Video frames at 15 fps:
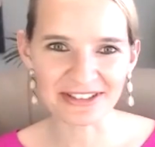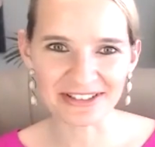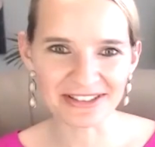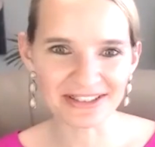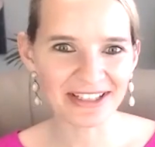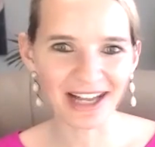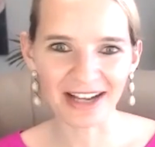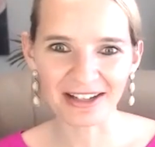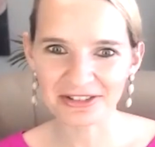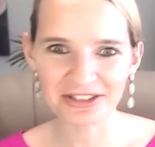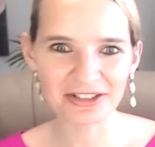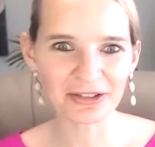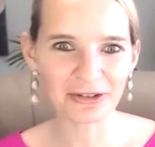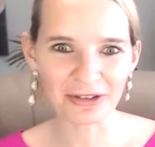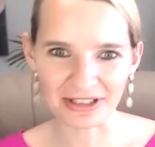Yeah. So you
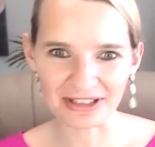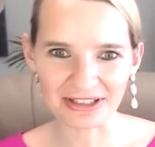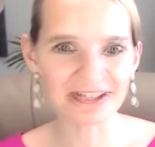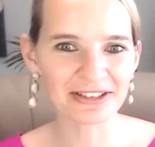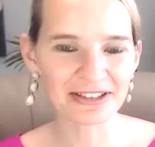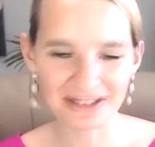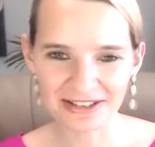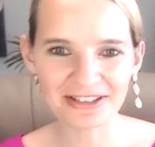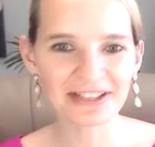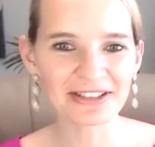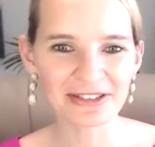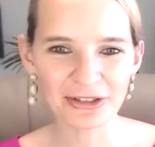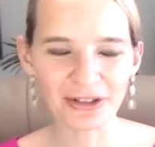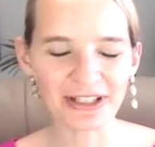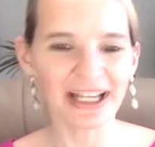wouldn't want him.
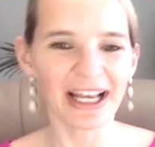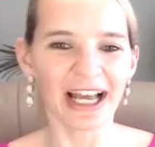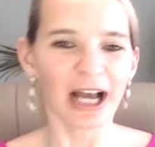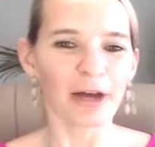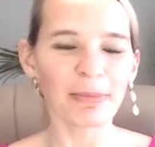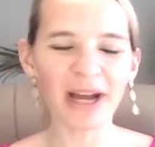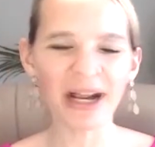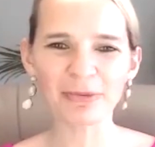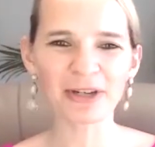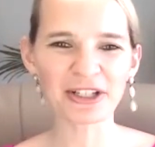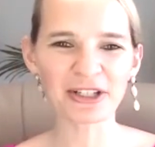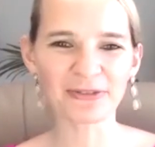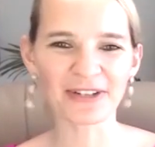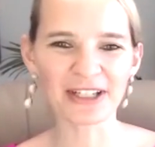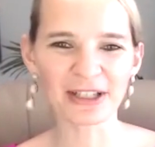Totally. Mark, what do
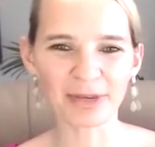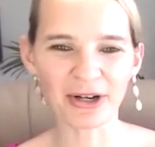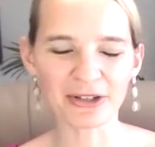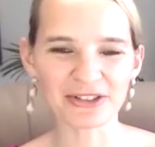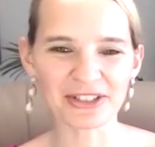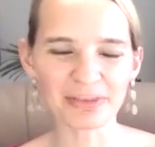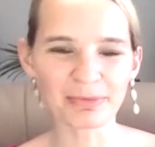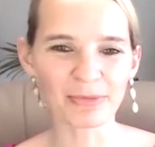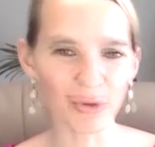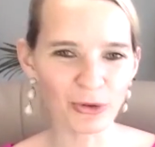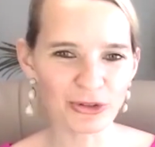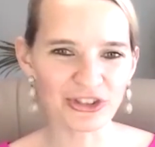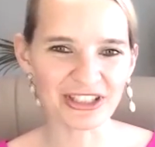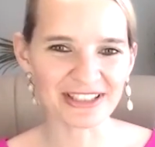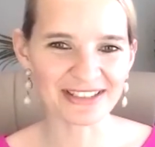you think about
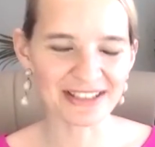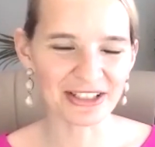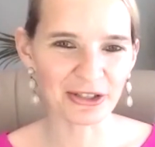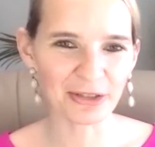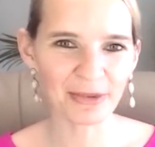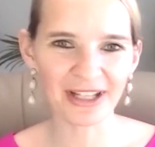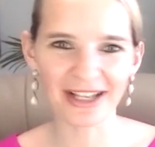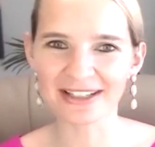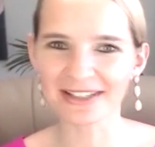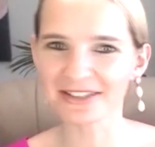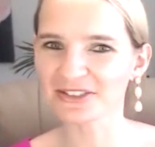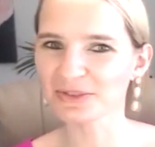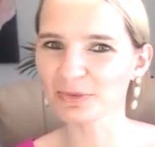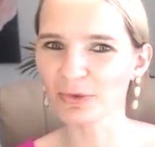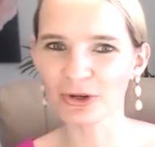emojis? You know, we're like in
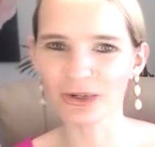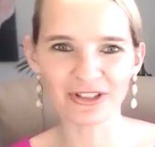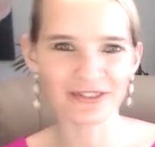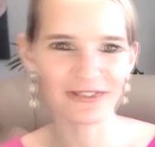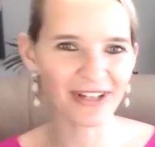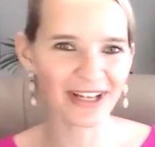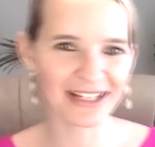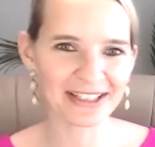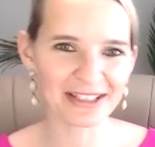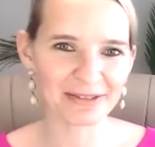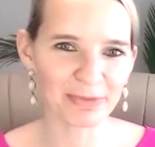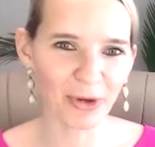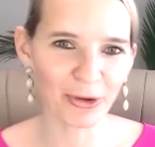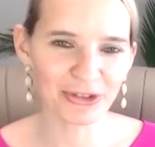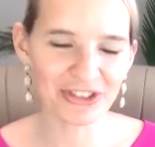this world of like
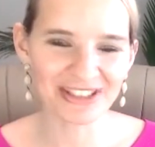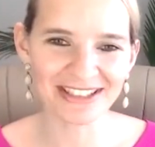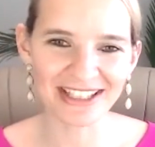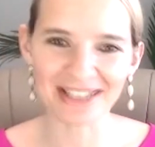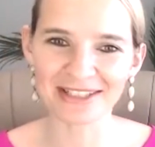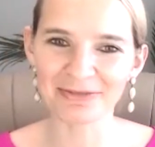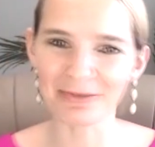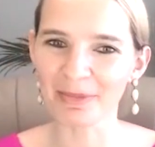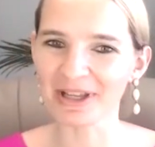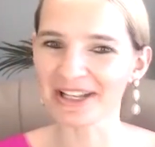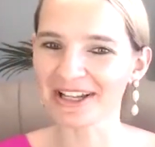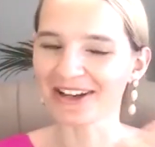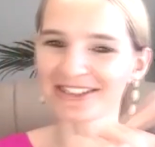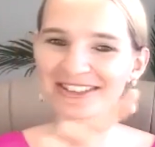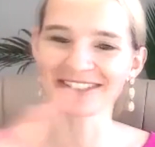emojis, and women
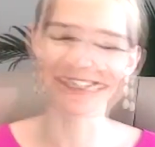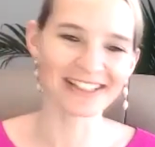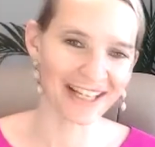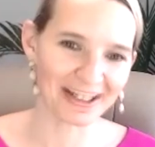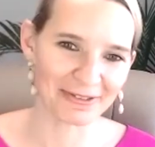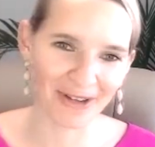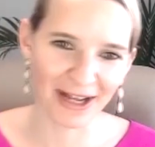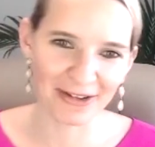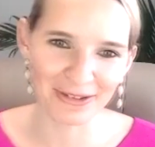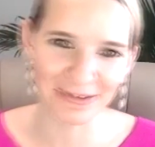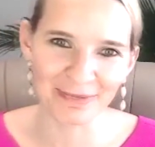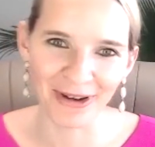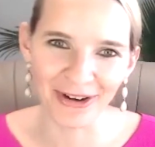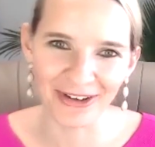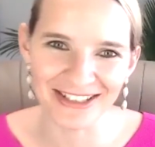are sending like 5
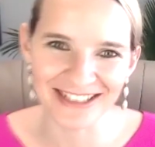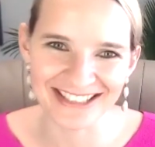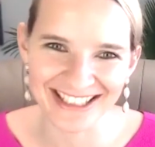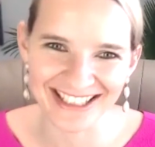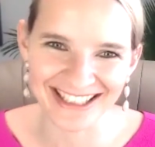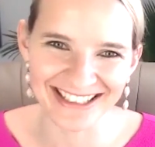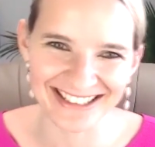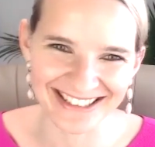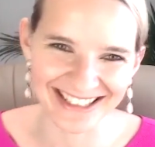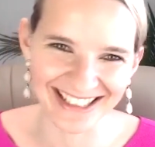emojis.